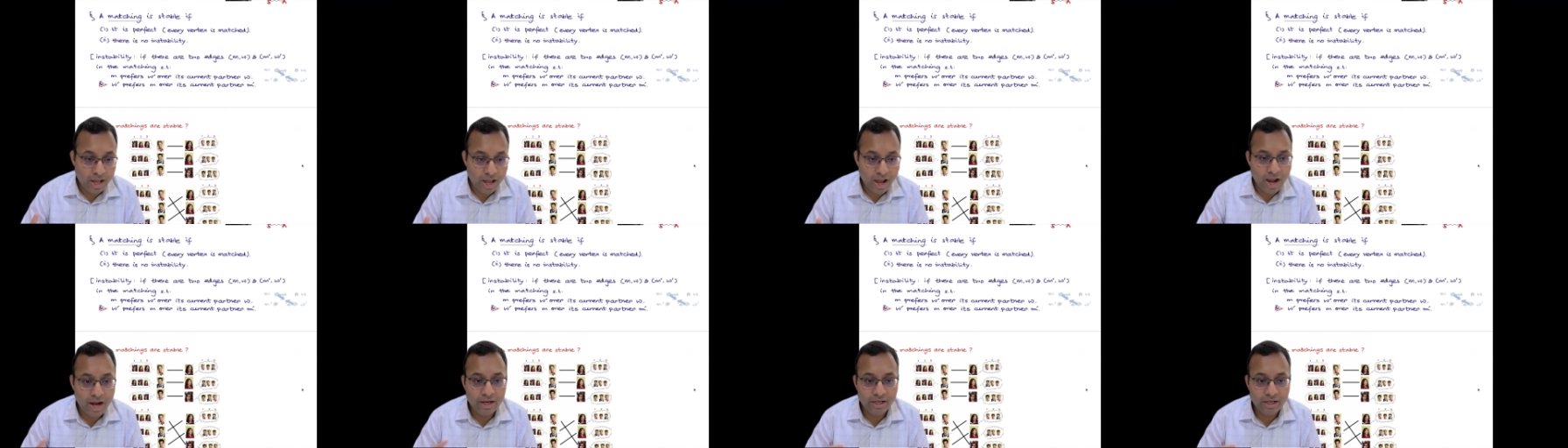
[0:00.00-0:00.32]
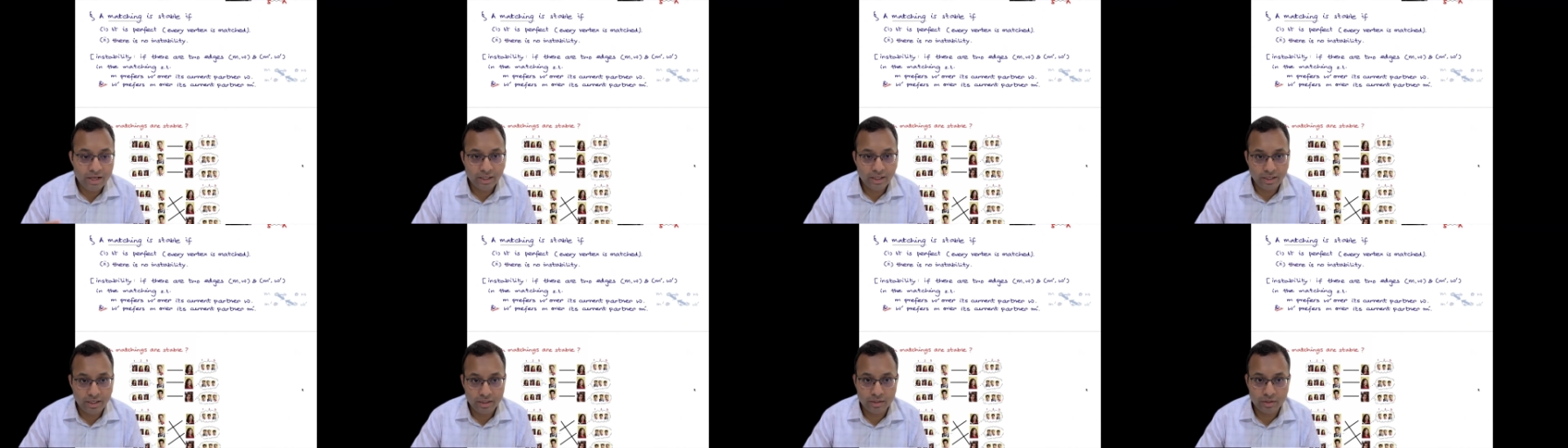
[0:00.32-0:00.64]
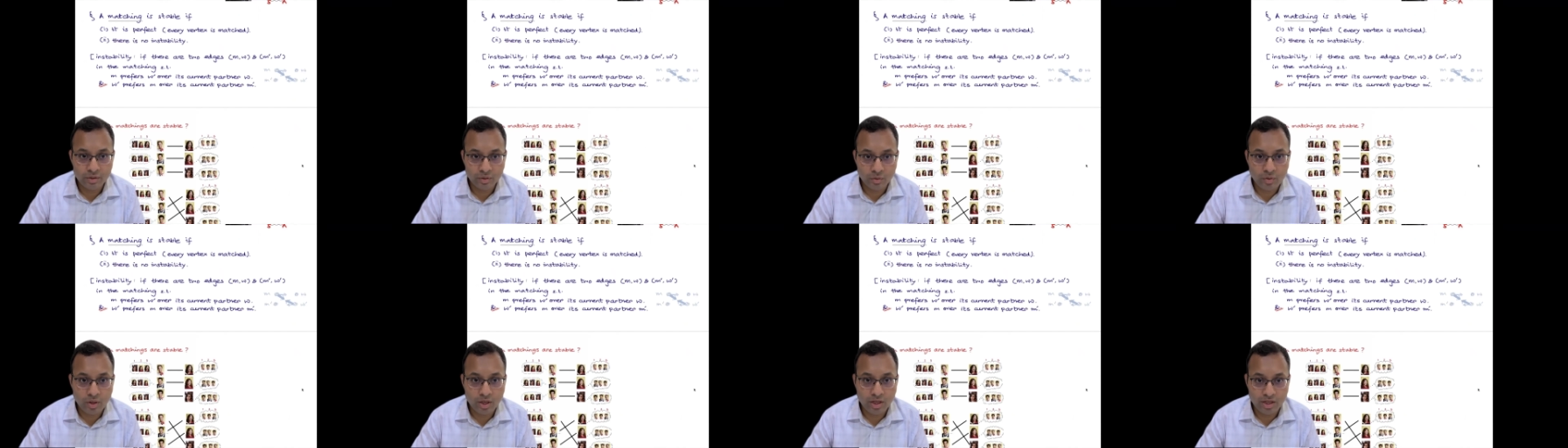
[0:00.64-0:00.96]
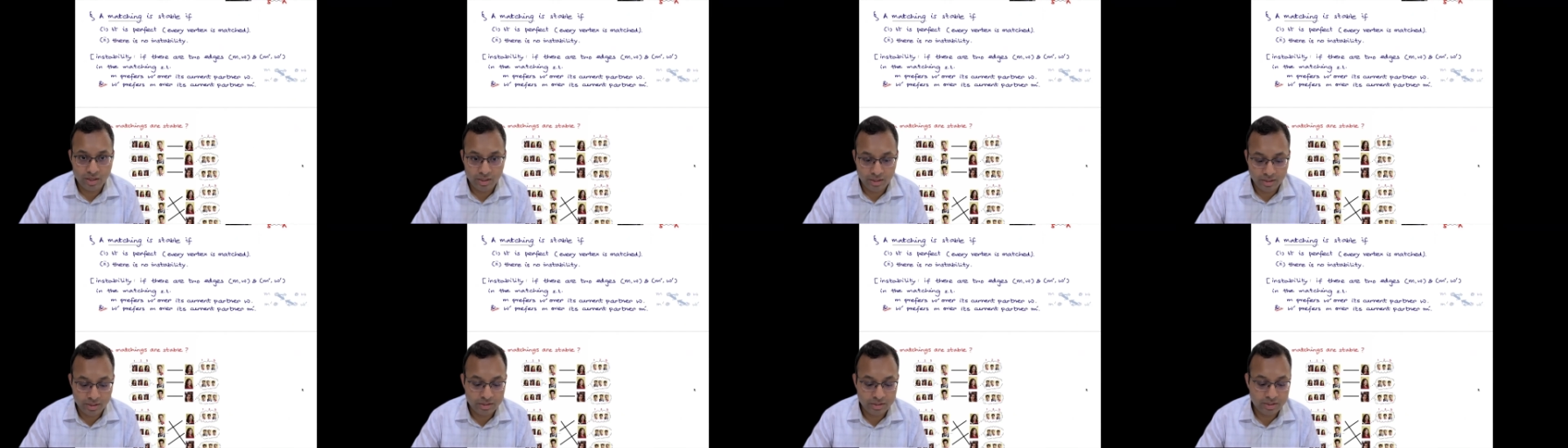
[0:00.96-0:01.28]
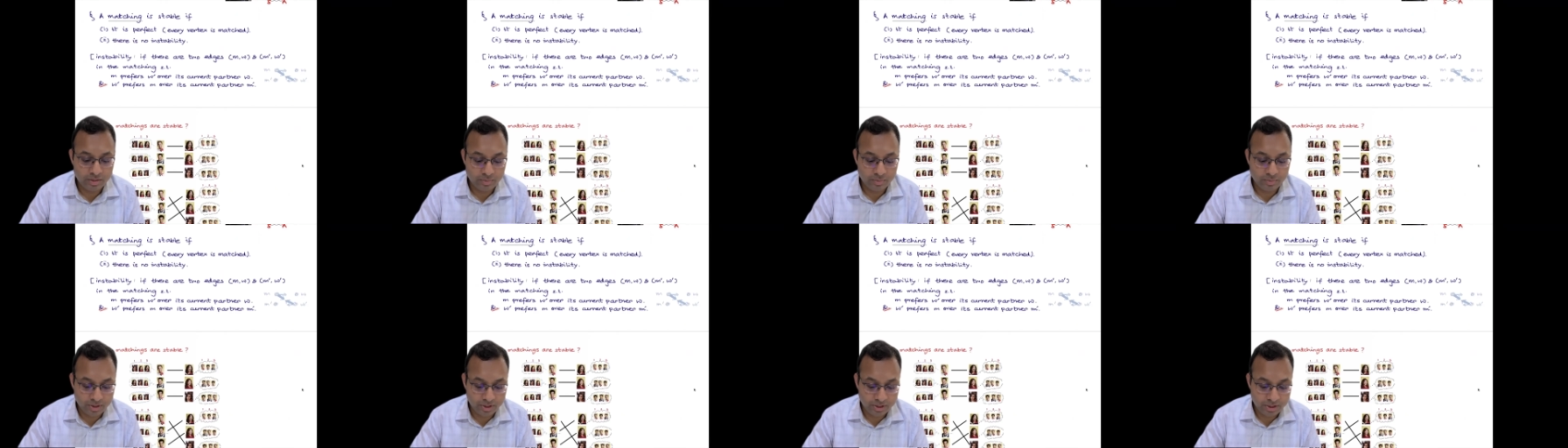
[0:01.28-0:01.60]
And there is no
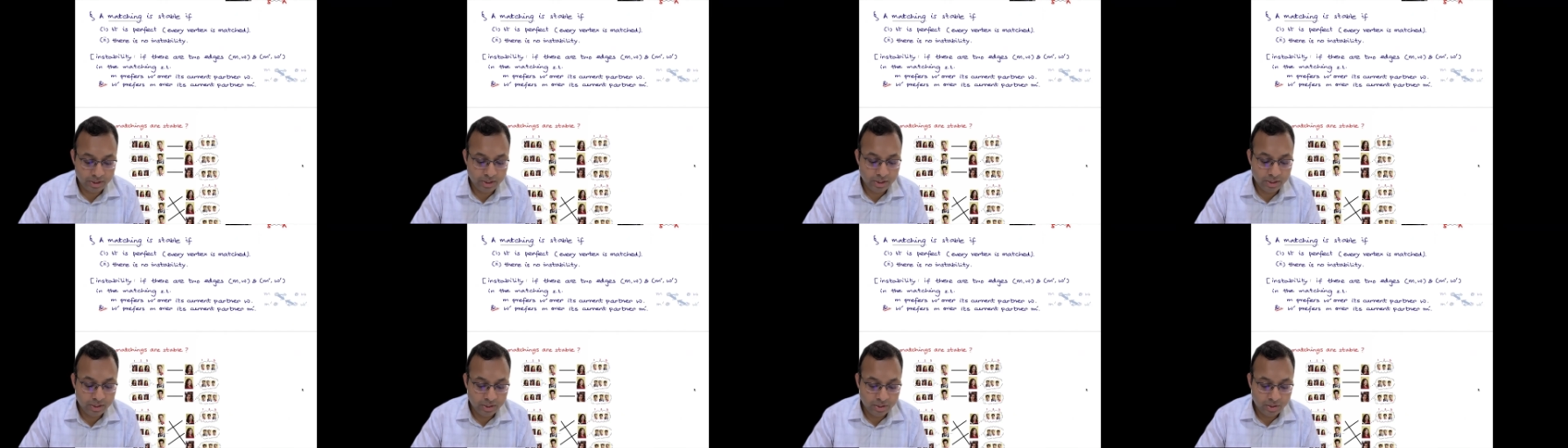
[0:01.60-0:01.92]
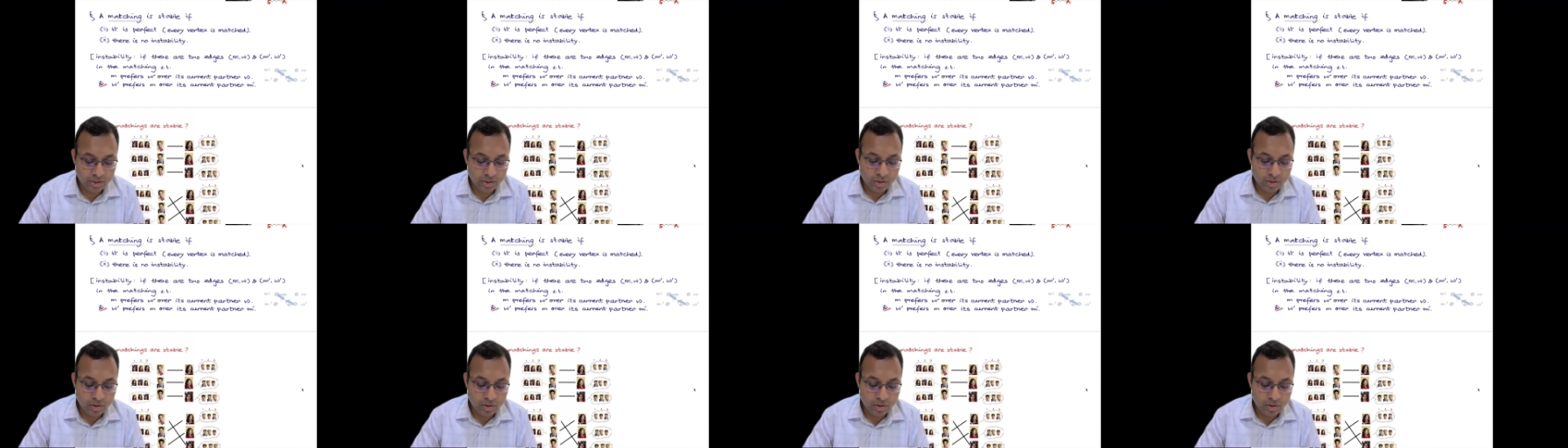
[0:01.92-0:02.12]
instability.